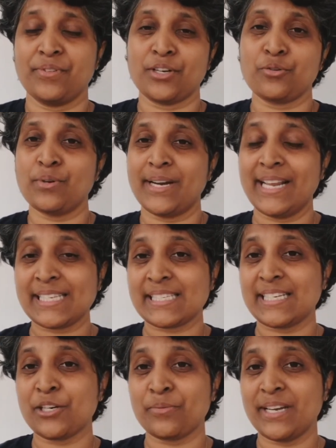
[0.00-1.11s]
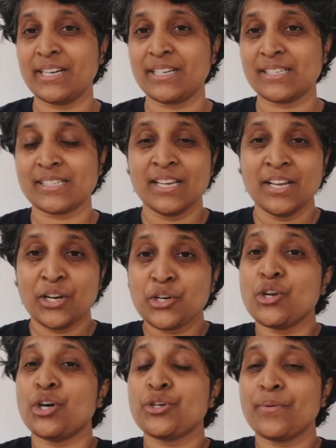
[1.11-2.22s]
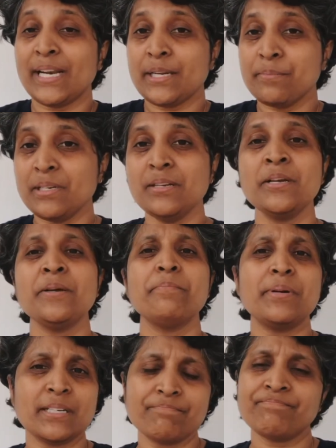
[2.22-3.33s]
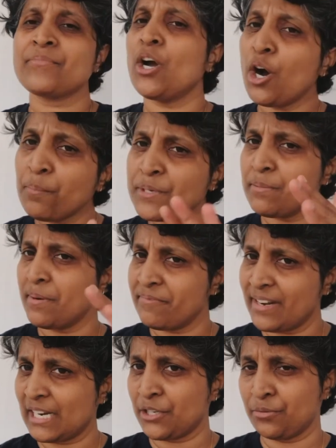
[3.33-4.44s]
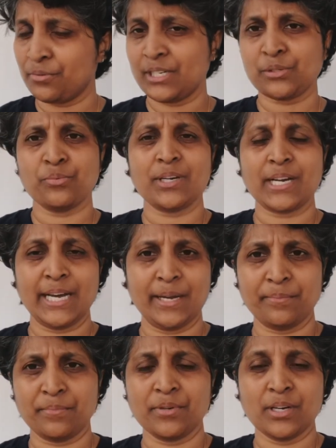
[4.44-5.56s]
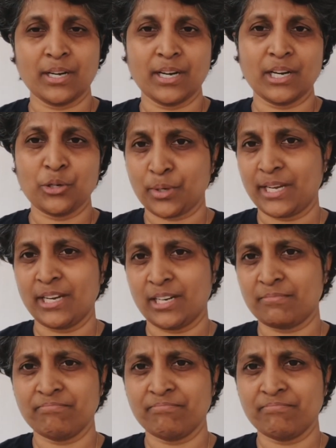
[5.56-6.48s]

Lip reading: to an extent where it is not valuable, but optimum value is what I am looking at.